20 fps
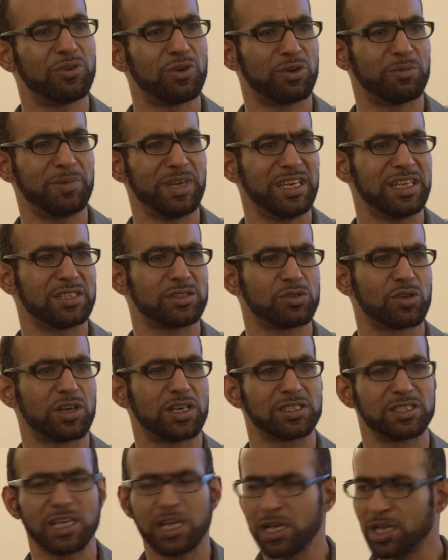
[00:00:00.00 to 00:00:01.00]
$4 billion
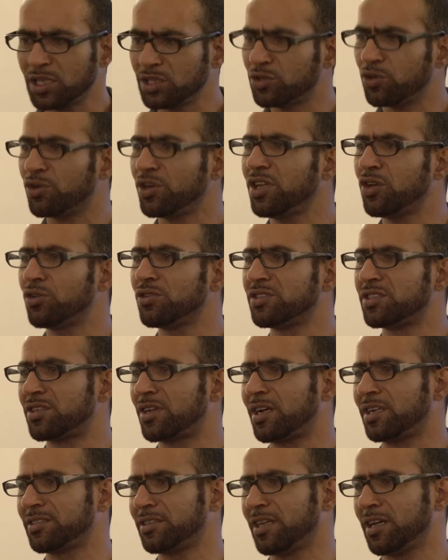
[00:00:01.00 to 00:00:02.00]
to
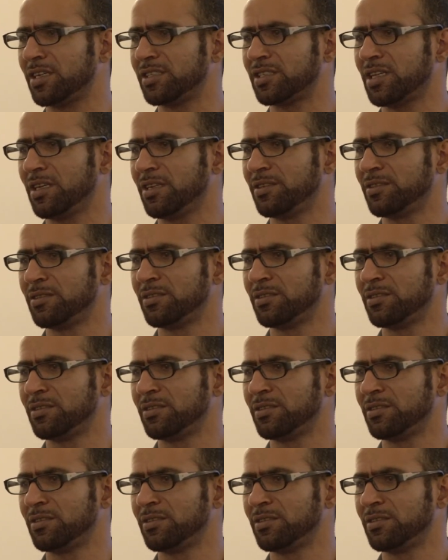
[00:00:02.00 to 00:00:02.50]
reconstruct Gaza.